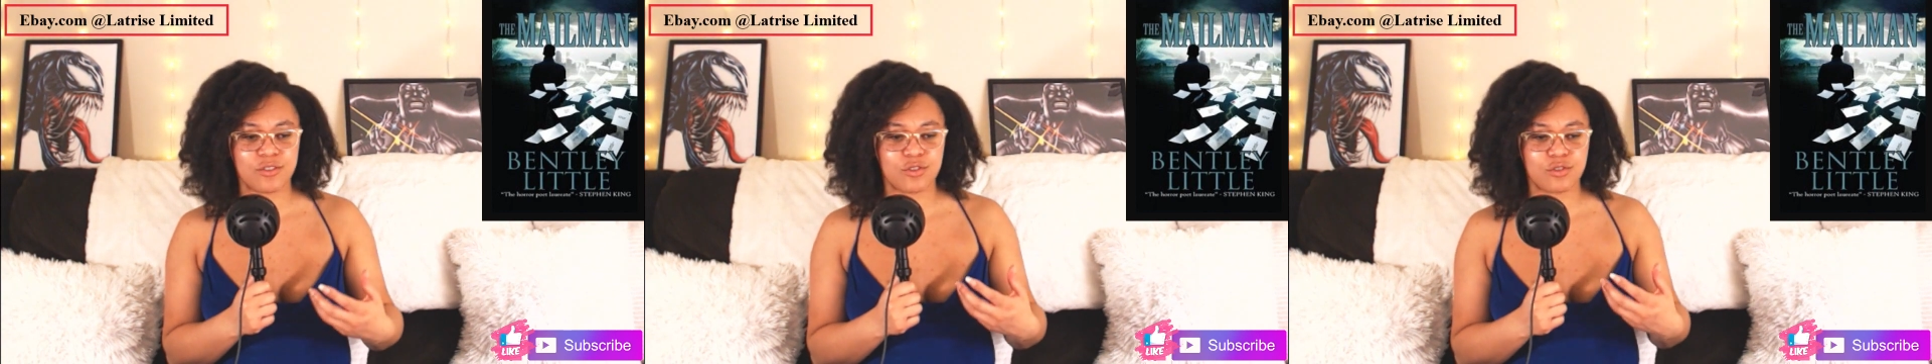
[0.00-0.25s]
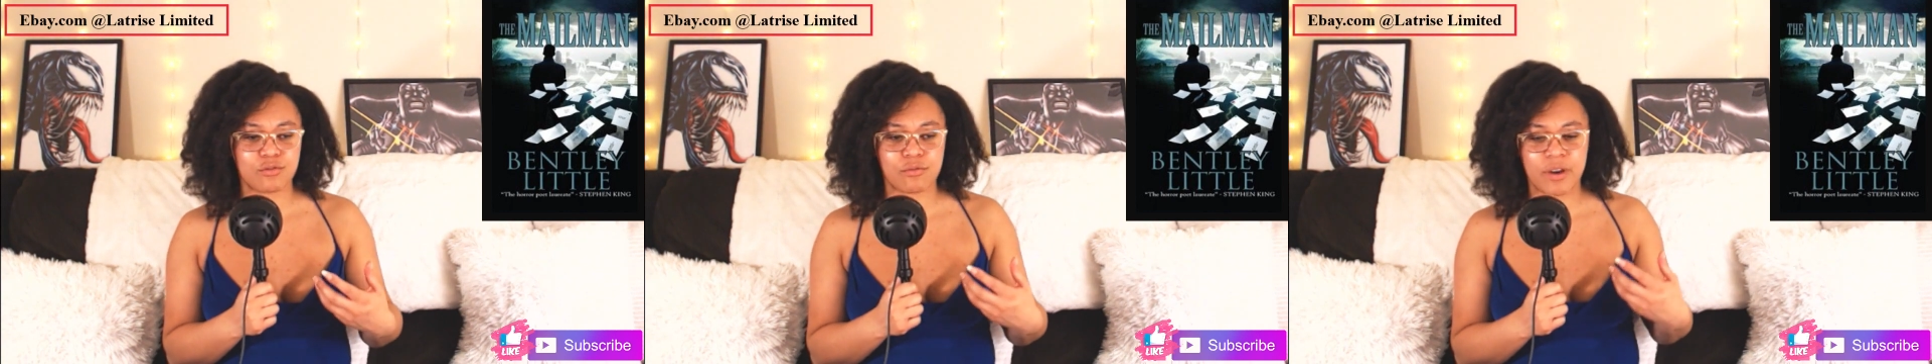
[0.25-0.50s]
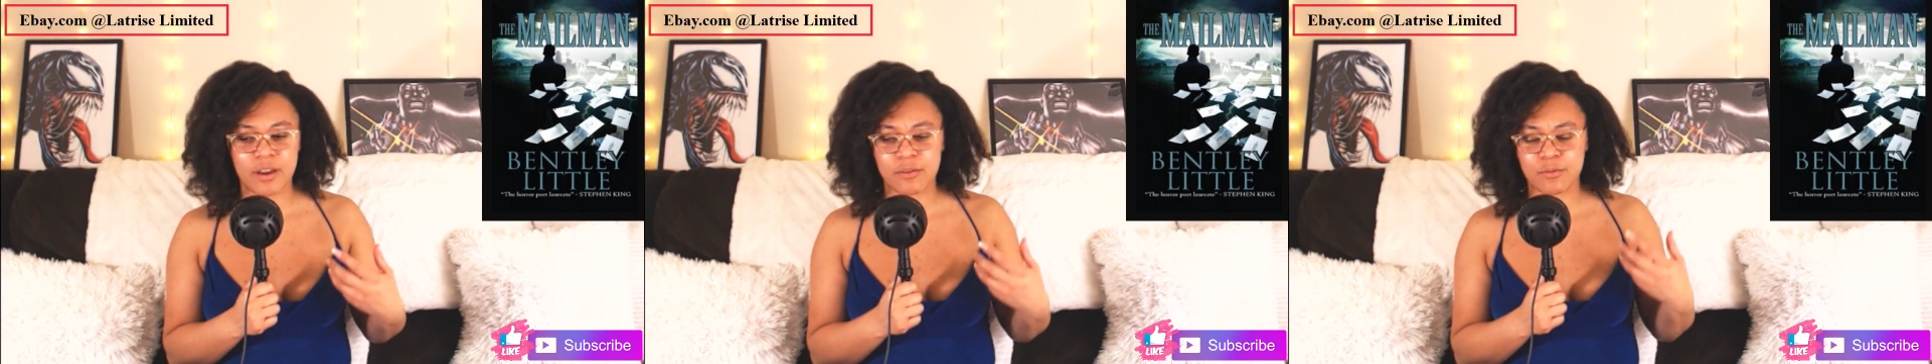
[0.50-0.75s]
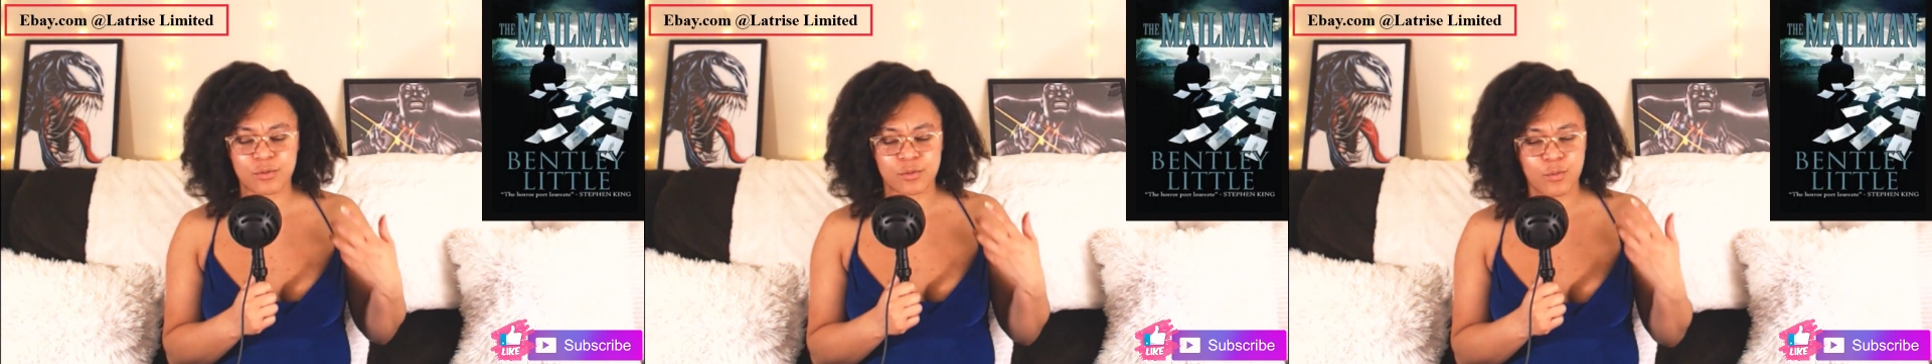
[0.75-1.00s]

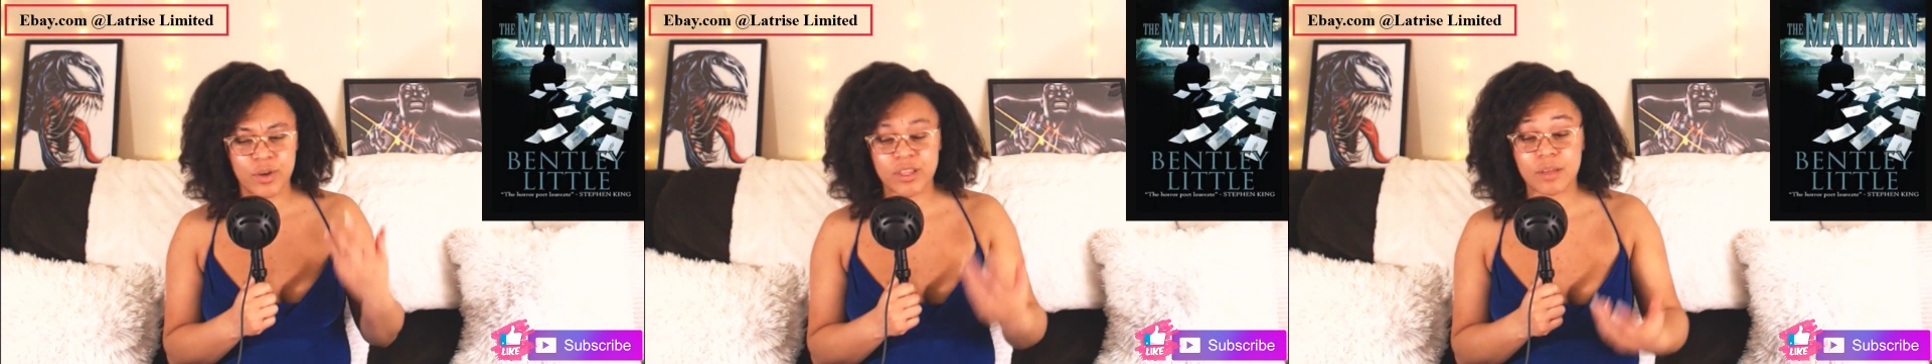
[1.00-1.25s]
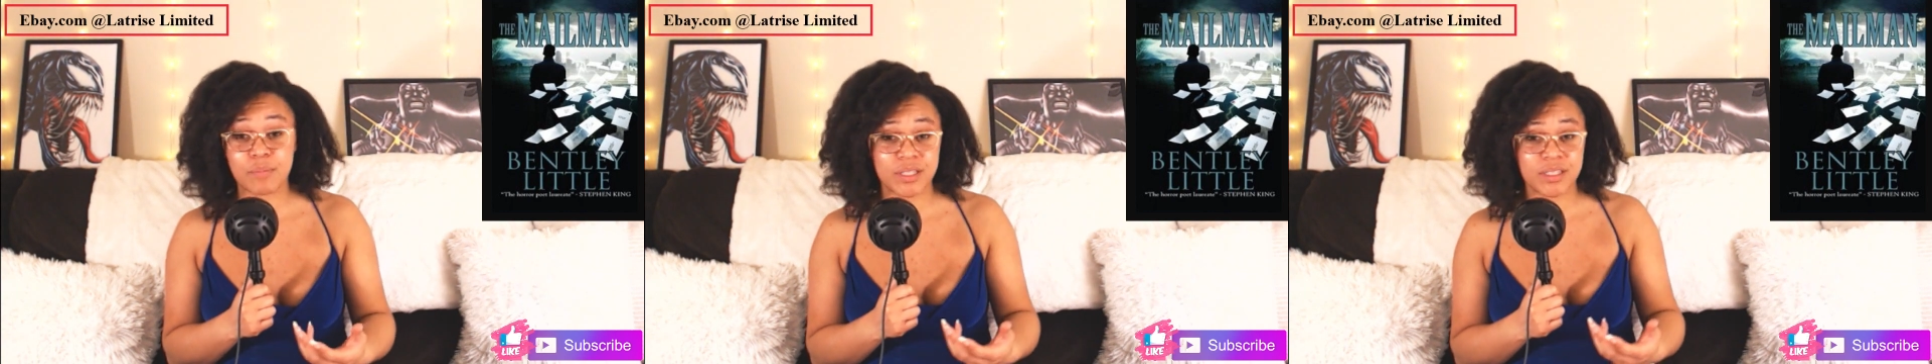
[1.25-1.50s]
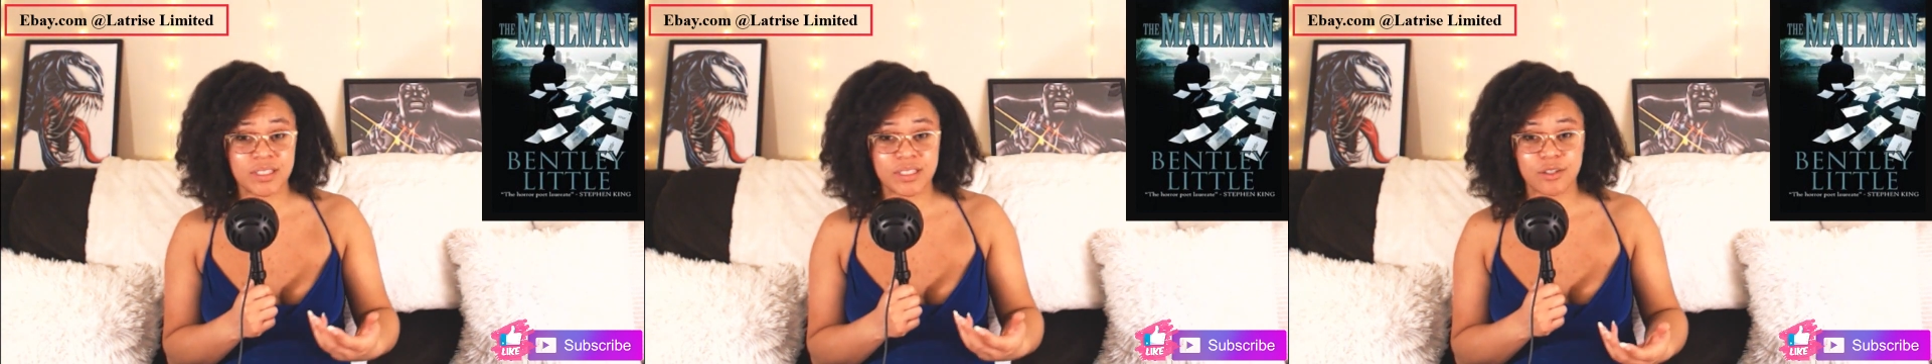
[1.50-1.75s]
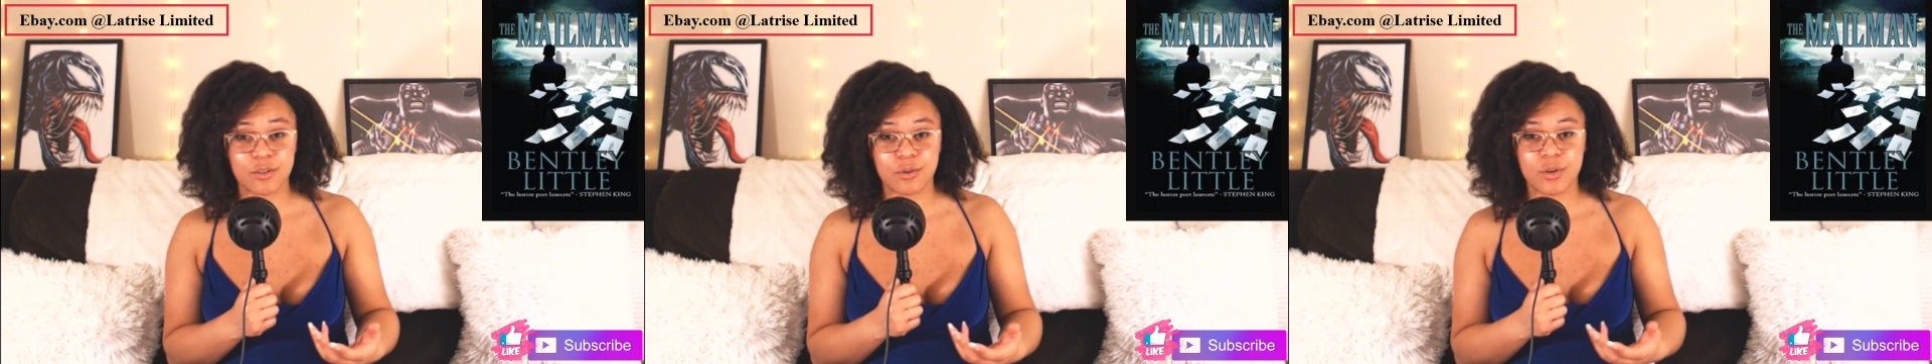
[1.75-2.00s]
described, the way that Bentley
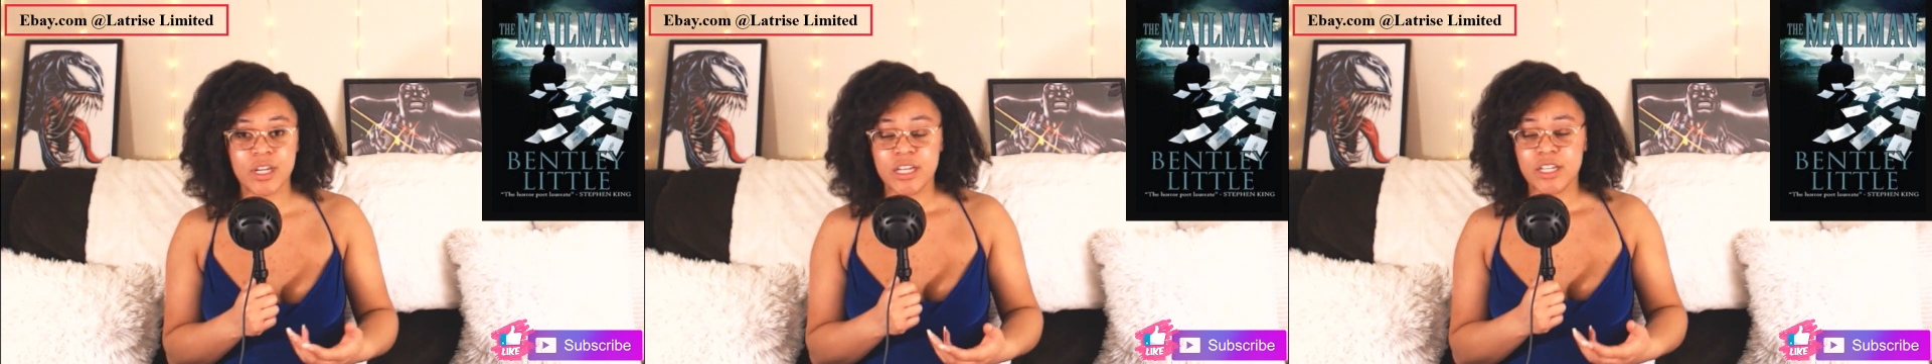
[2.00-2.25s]
Little